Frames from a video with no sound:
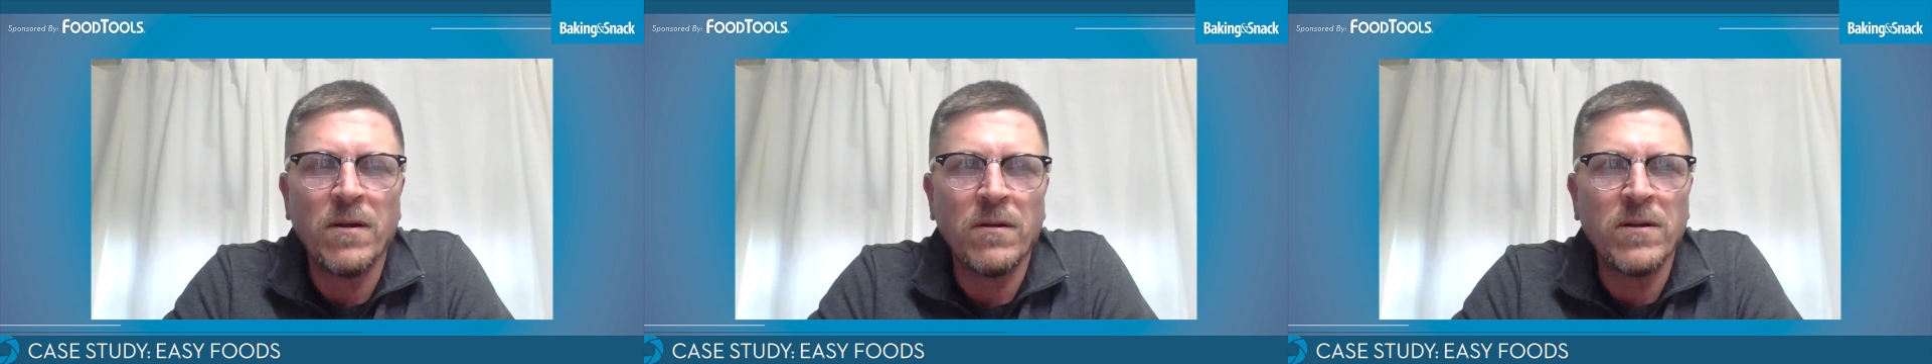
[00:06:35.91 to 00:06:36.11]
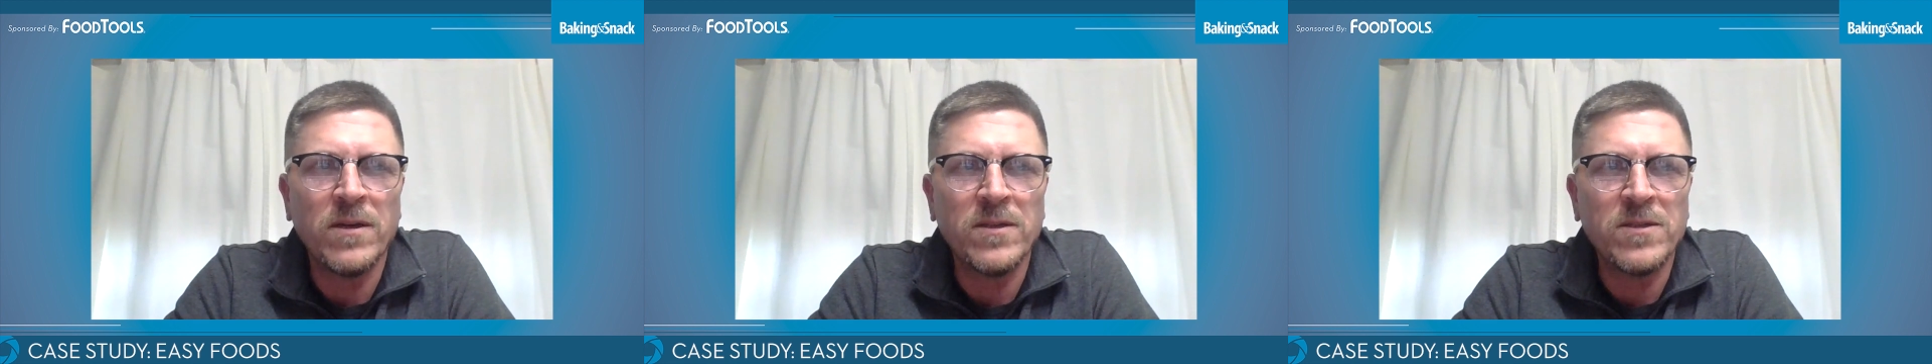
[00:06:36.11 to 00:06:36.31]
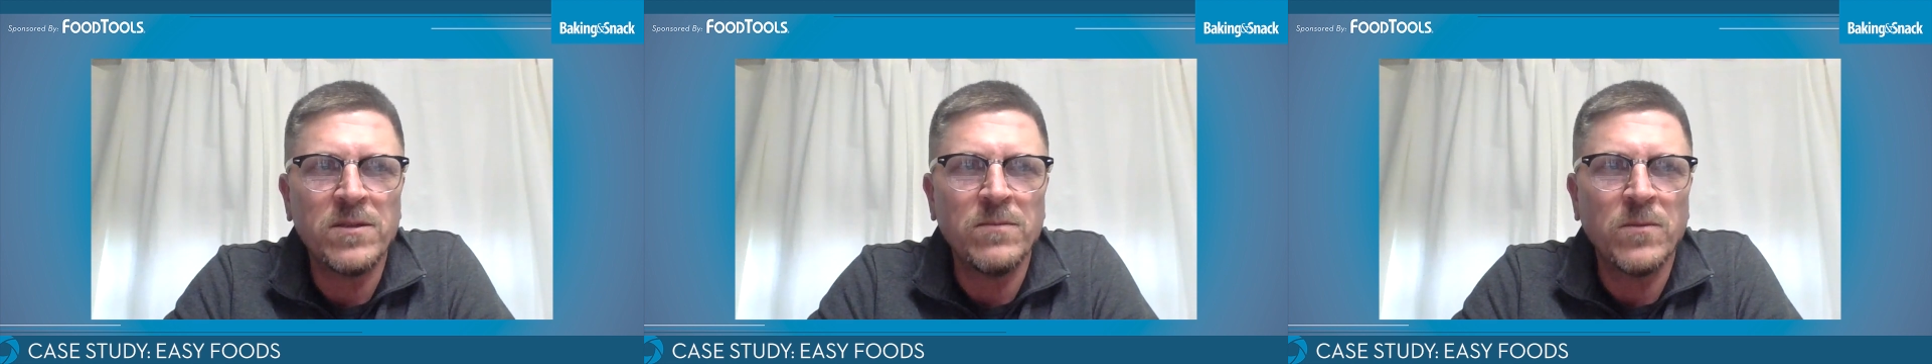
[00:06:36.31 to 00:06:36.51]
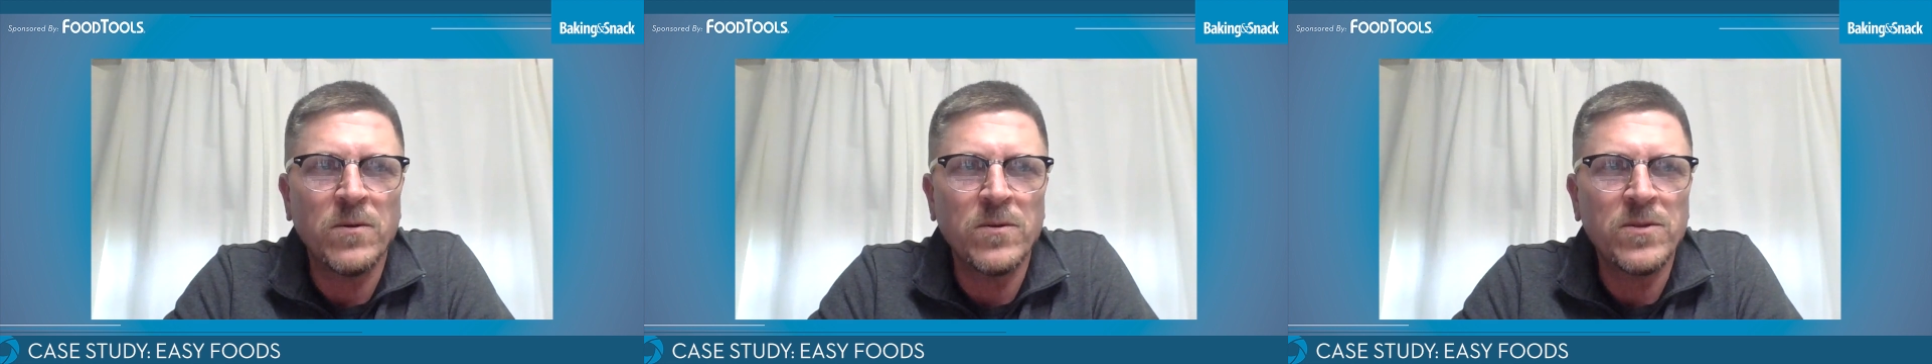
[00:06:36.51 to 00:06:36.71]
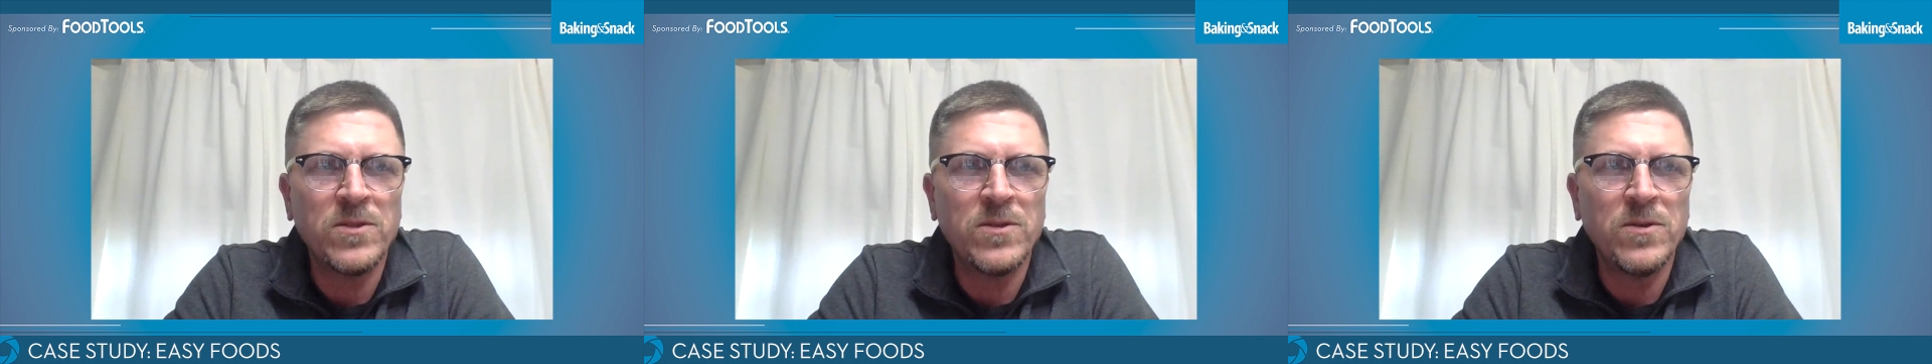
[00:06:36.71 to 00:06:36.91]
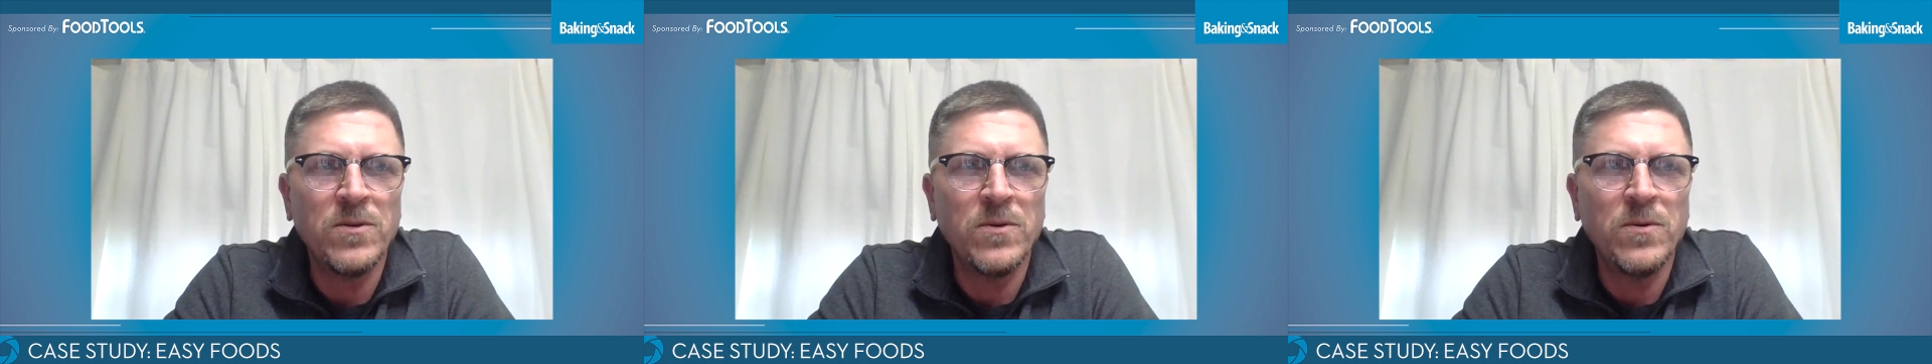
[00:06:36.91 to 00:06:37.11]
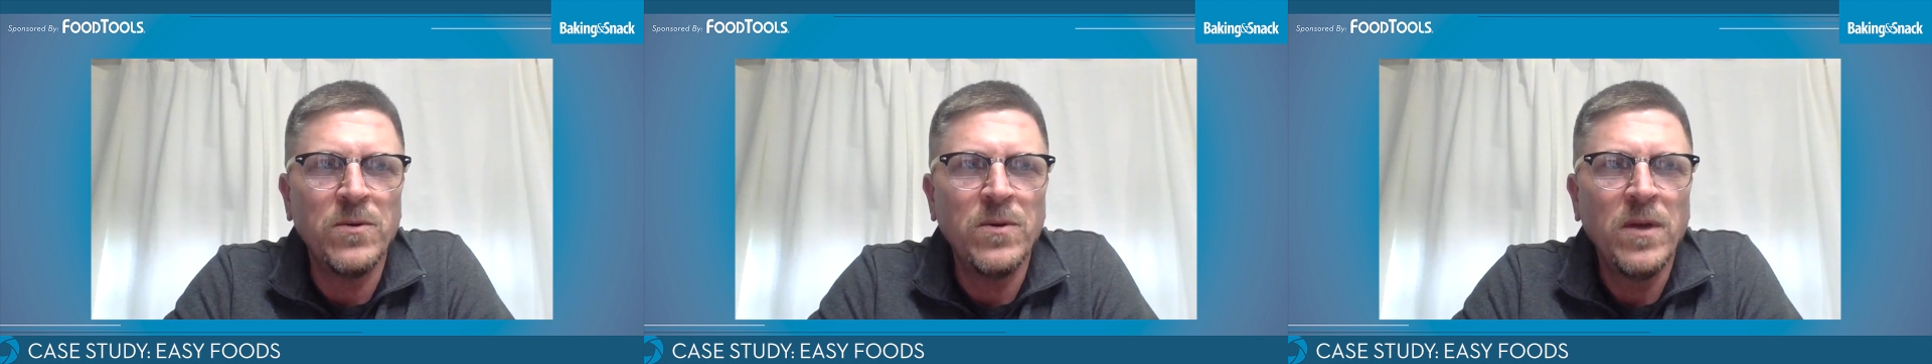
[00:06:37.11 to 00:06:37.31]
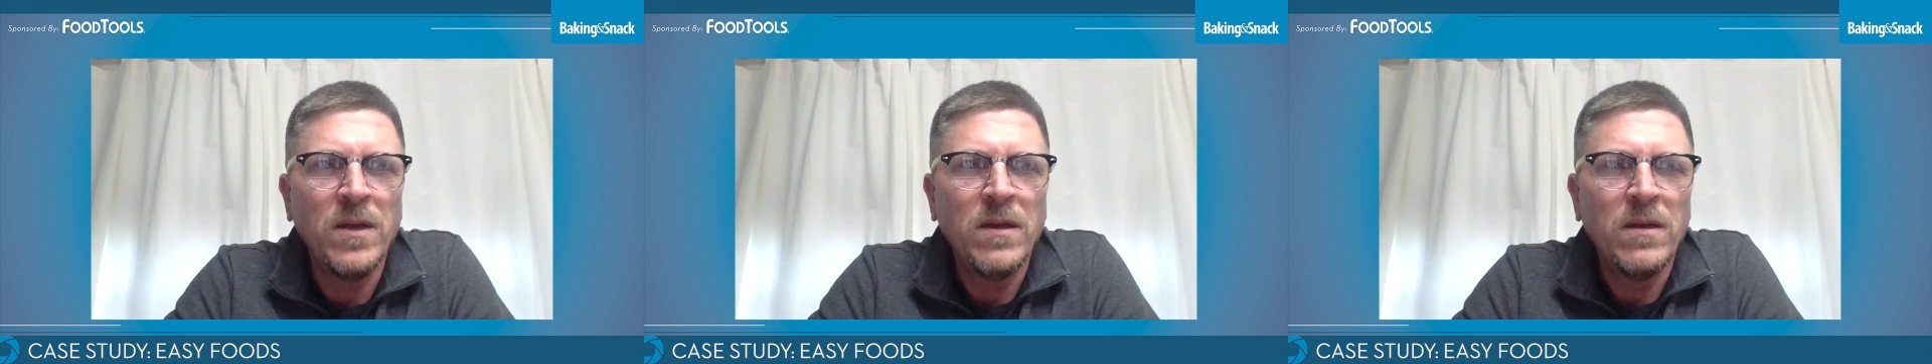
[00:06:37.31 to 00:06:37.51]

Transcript: our customers to